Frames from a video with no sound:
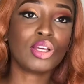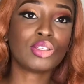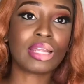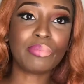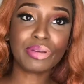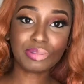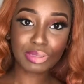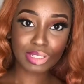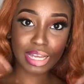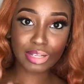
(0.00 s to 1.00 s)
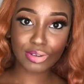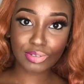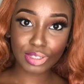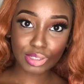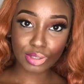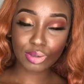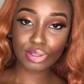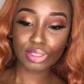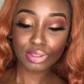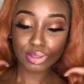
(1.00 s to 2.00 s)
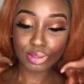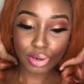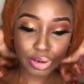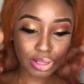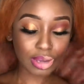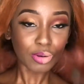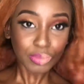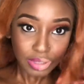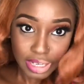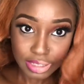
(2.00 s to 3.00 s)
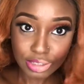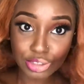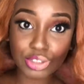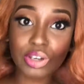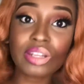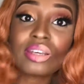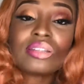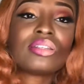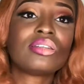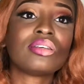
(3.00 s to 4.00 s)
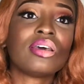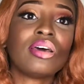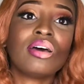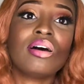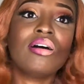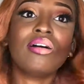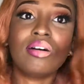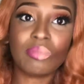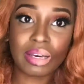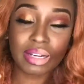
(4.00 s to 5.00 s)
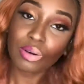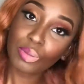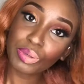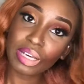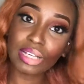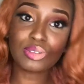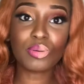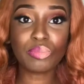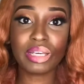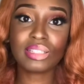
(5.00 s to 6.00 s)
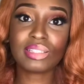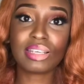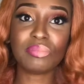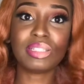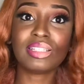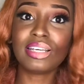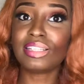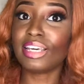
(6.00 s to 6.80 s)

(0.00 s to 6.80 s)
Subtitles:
So that brings me to the end of this look, this tutorial. I hope you guys enjoyed it. And I hope you guys don't make the same mistakes